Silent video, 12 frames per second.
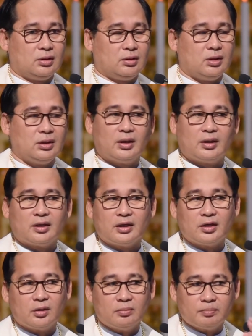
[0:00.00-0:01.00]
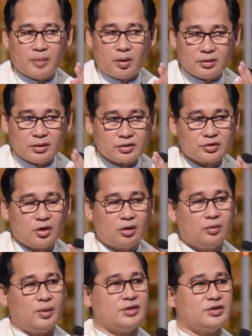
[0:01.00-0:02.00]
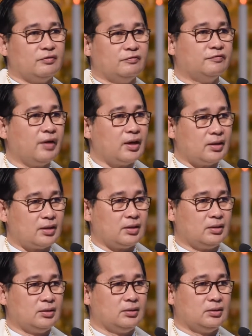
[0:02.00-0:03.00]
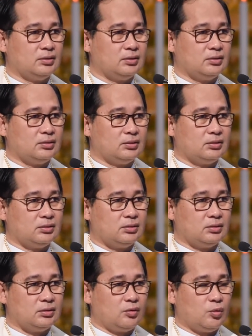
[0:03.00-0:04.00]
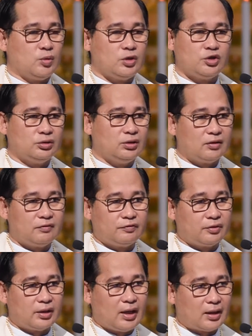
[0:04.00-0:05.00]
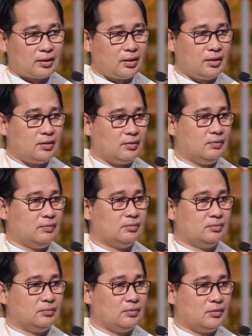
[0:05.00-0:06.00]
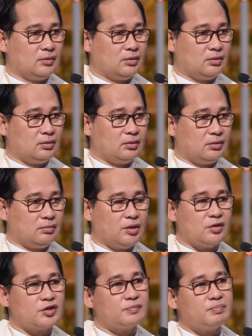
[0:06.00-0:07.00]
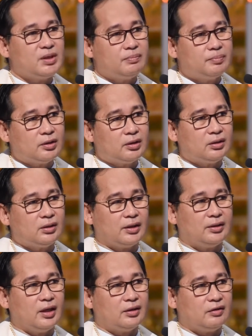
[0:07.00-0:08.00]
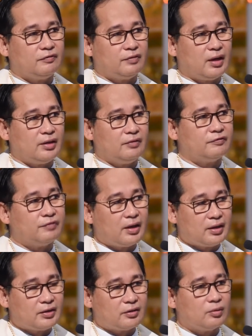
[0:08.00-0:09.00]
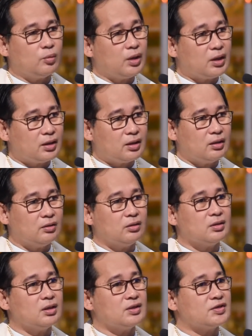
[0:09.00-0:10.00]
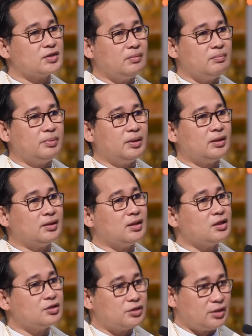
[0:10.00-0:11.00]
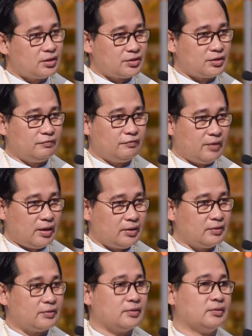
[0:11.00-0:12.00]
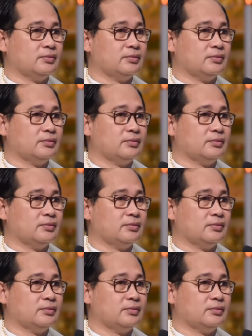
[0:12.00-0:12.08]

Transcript: There are three components always of faith. We should not forget it, because people identify faith with simply teachings of faith.